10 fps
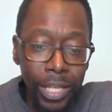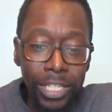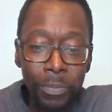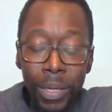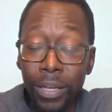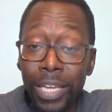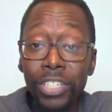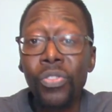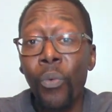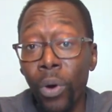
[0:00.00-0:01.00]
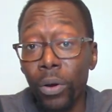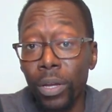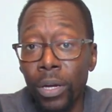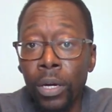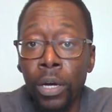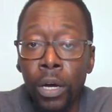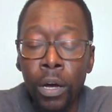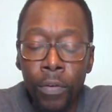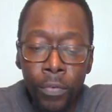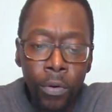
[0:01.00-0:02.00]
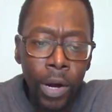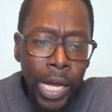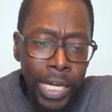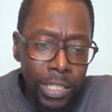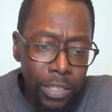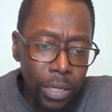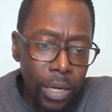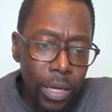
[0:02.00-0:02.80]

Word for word: They speak against the work of Christ,